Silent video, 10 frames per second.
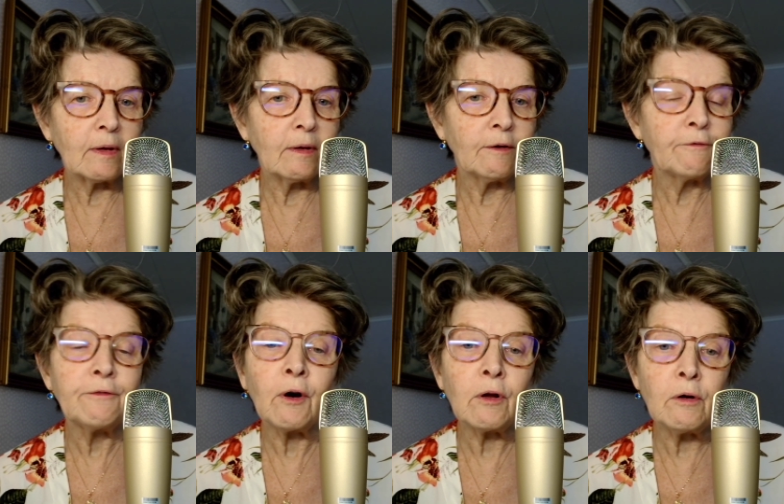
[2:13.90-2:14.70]

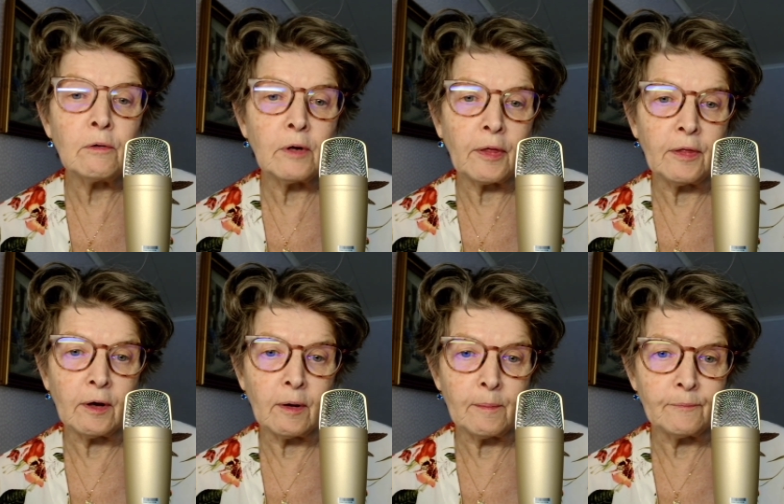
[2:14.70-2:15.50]
follow
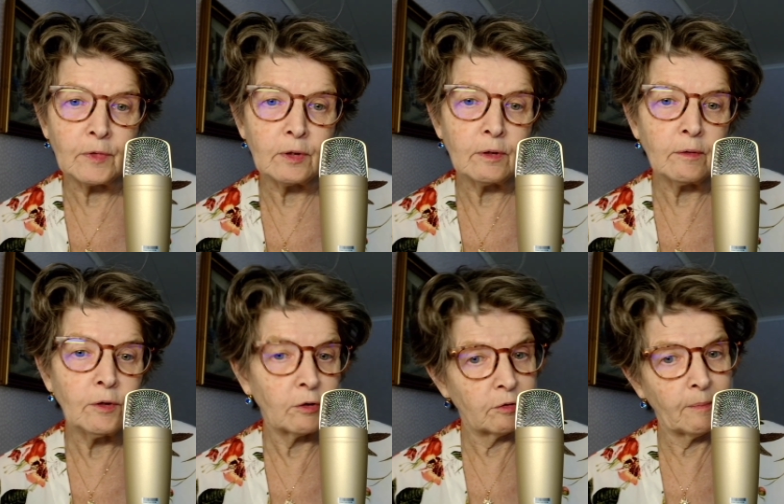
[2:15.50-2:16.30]
the
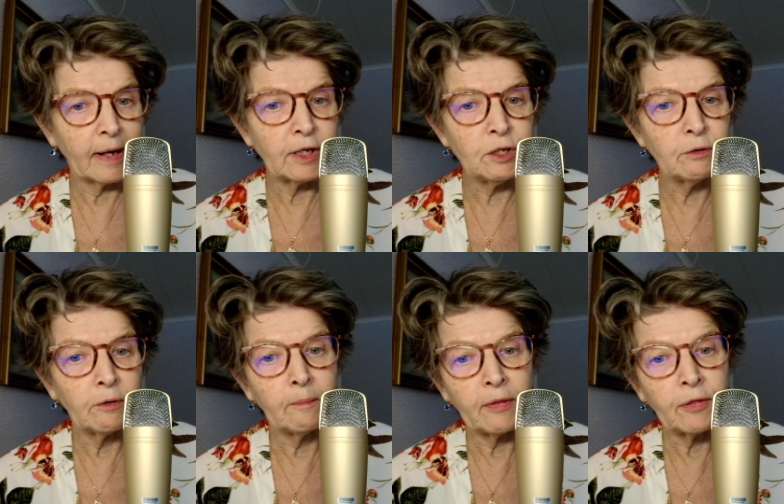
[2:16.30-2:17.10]
Dr. Michael
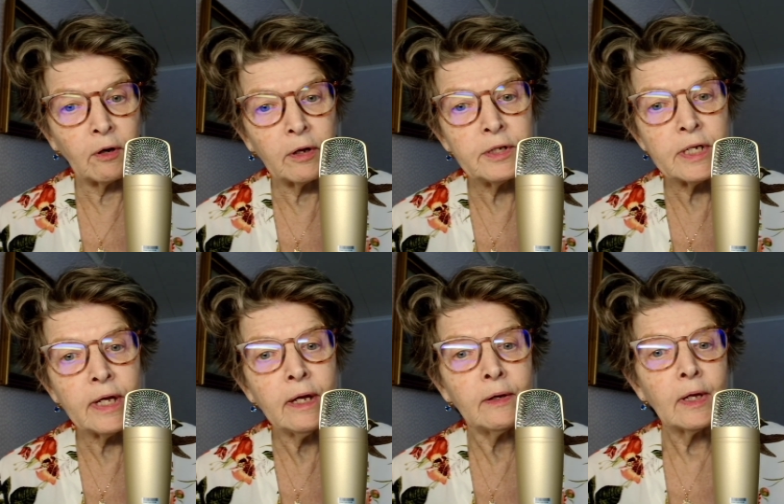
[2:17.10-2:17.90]
Newton
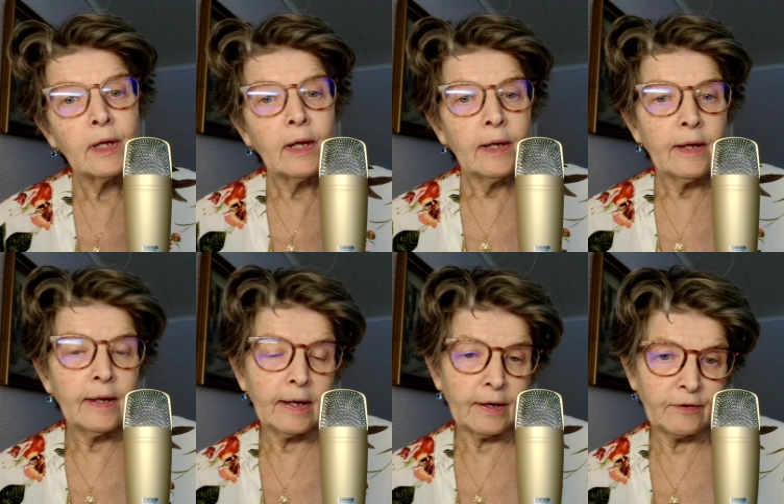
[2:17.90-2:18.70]
methodology.
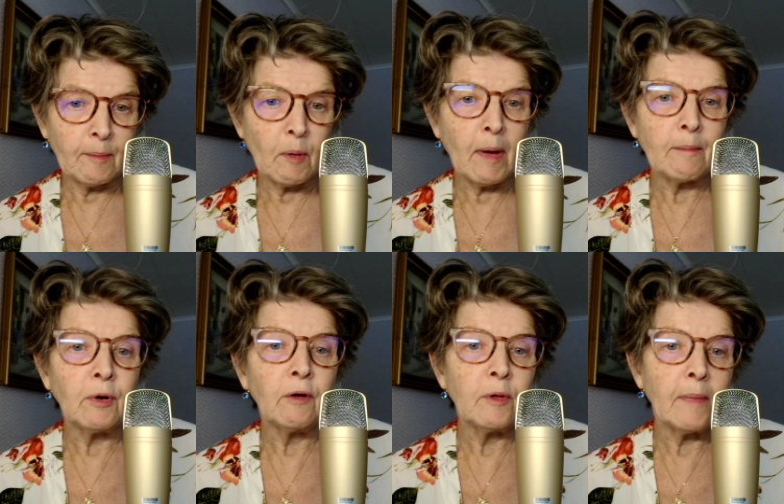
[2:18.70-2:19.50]
As I'm a
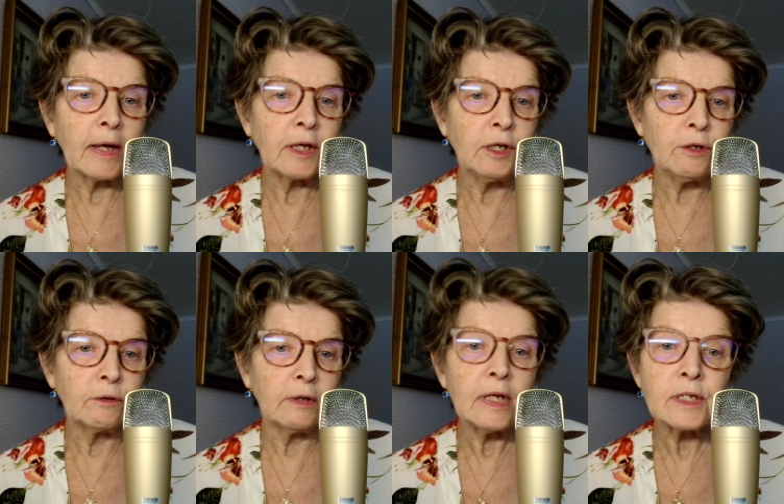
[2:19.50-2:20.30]
member of the Michael
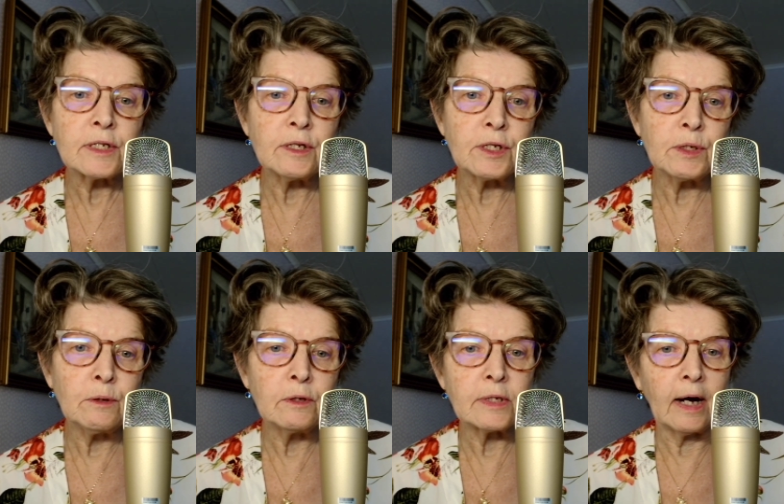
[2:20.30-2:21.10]
Newton
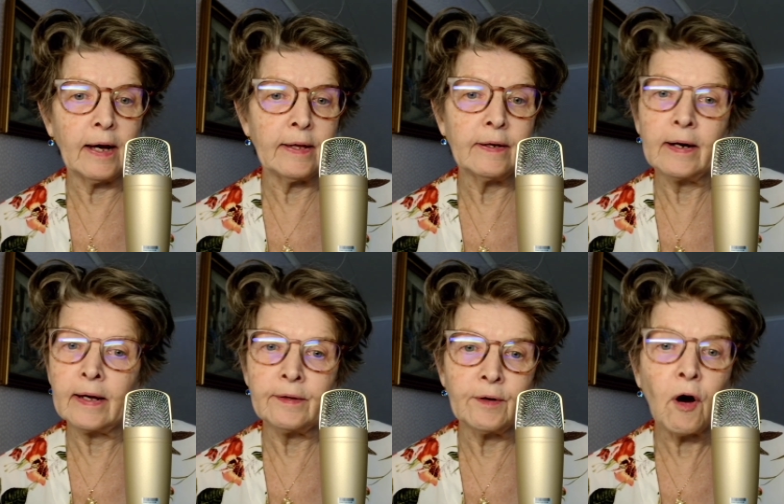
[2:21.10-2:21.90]
Institute,
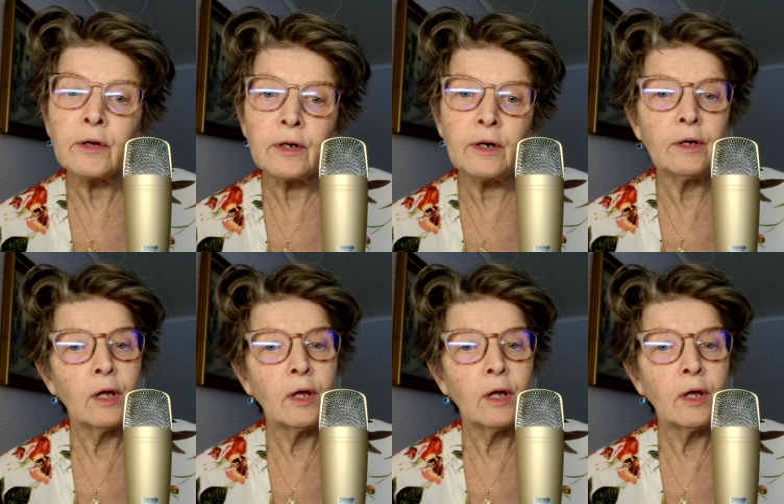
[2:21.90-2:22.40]
I honor